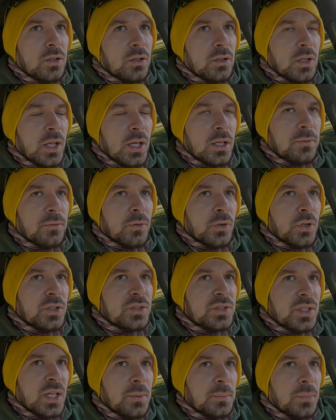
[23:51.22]
like for
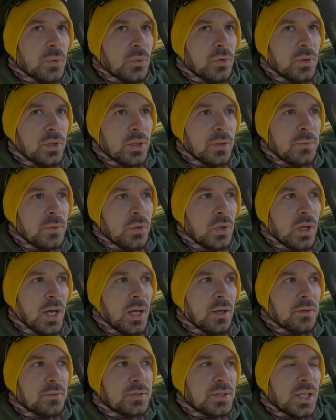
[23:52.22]
example, if you
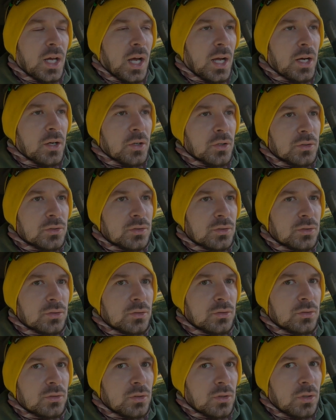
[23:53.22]
have tires
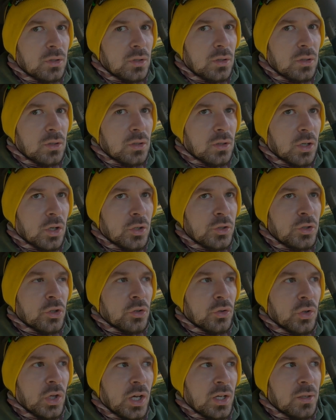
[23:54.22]
on
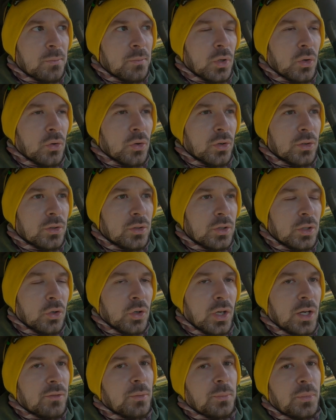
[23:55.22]
your lawnmower, you
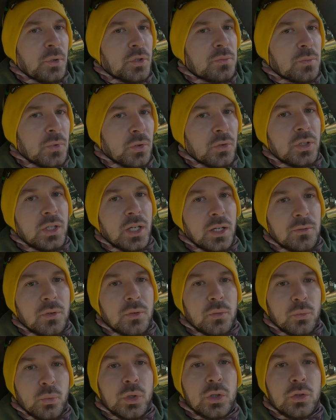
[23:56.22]
don't have a push mower, you have a
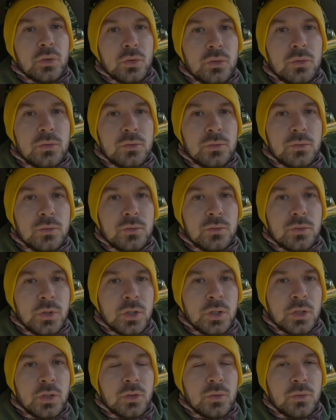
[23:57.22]
real,
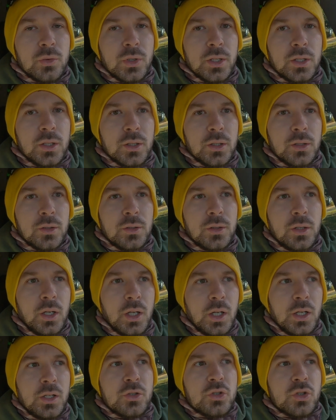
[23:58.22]
you know, like a
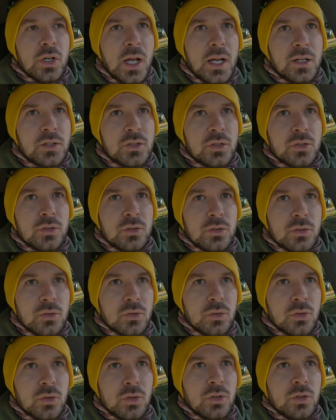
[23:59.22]
tractor
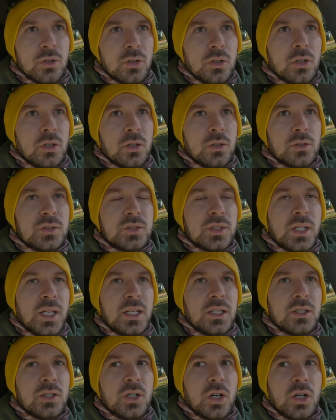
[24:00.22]
or a
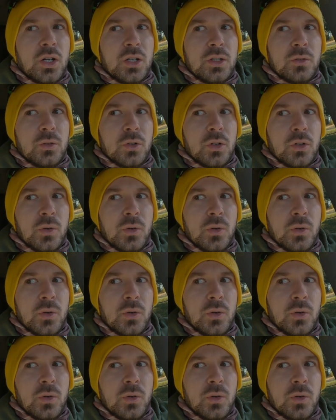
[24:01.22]
stand on or a